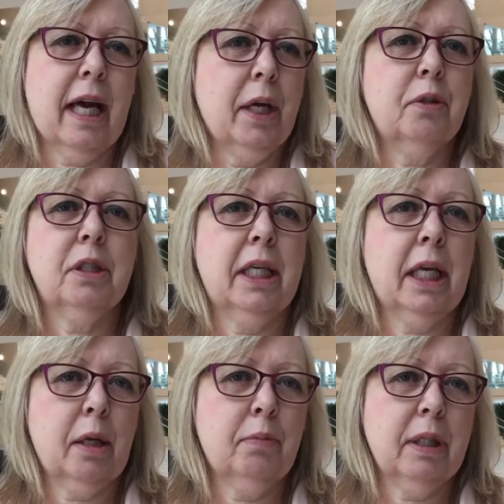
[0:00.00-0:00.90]
is
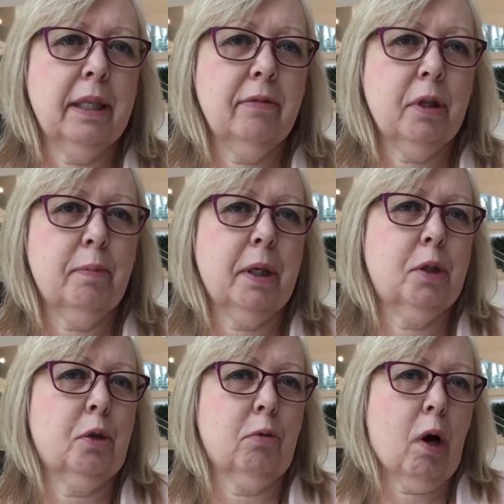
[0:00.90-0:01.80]
110, I believe,
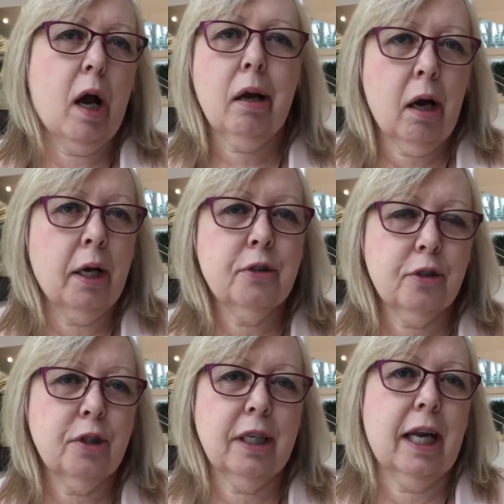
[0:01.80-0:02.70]
compared to a rock
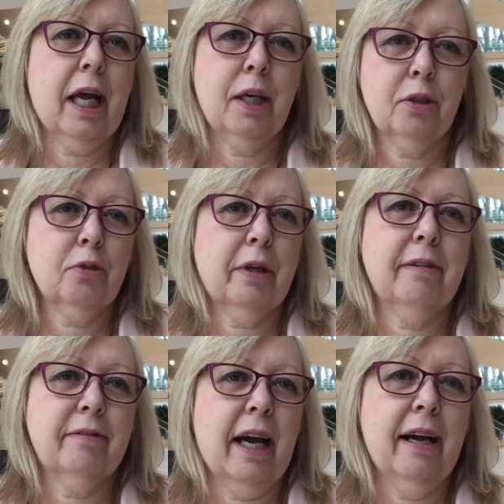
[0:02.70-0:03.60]
concert at
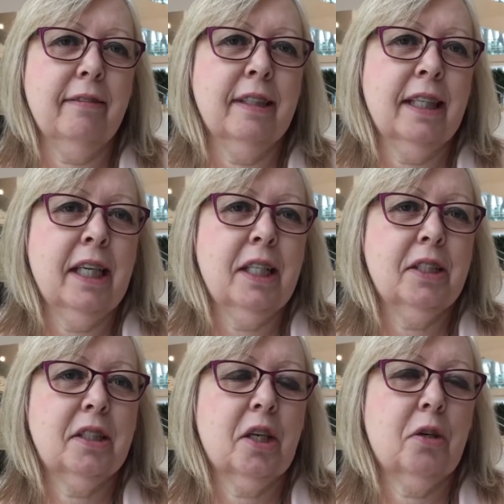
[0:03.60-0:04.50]
125.
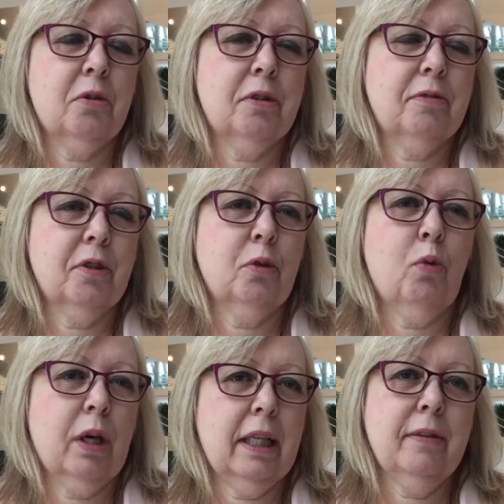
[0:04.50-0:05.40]
So if you're
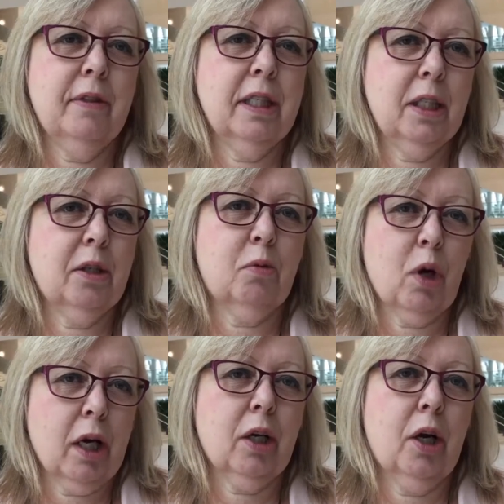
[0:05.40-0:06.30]
living near a
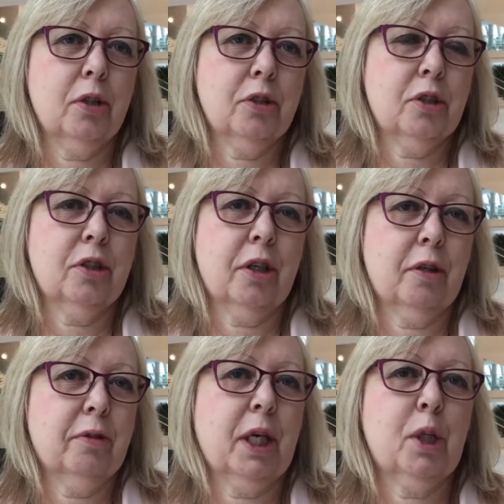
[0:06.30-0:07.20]
rock concert
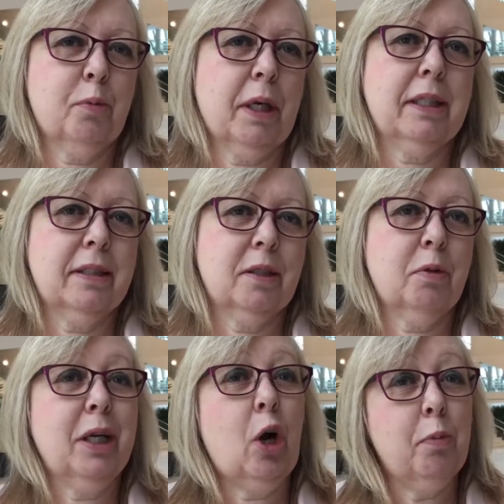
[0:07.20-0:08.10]
on a regular
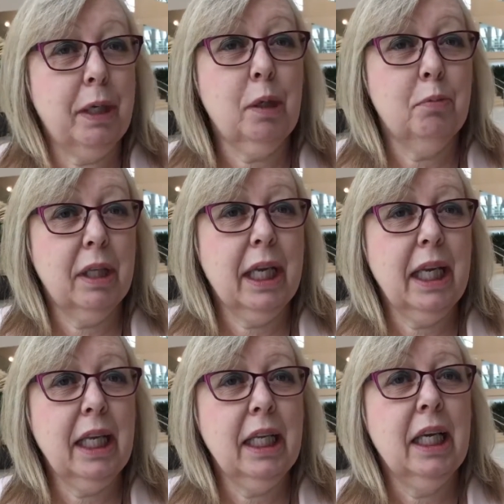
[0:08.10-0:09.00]
basis, we'd all be
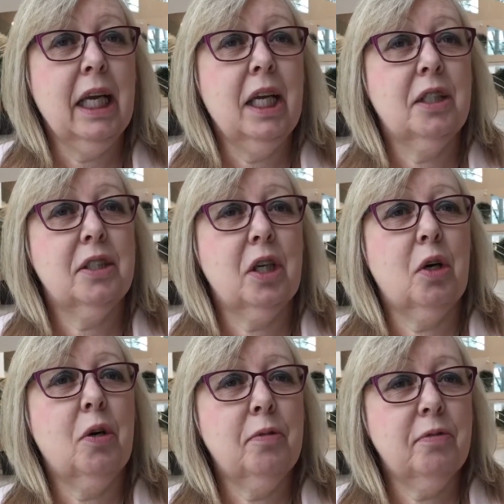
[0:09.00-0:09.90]
complaining.
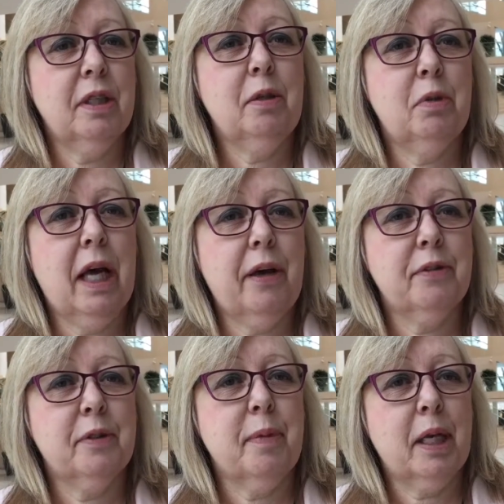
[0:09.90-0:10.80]
So hopefully we'll
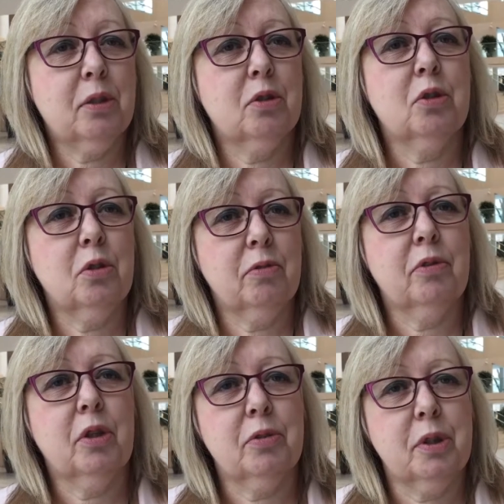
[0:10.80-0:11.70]
have some answers soon
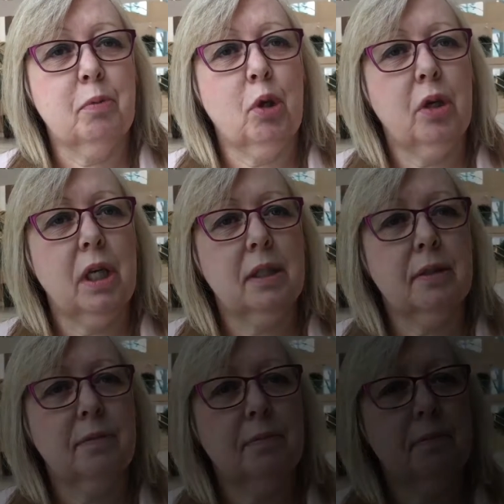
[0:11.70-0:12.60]
for those communities.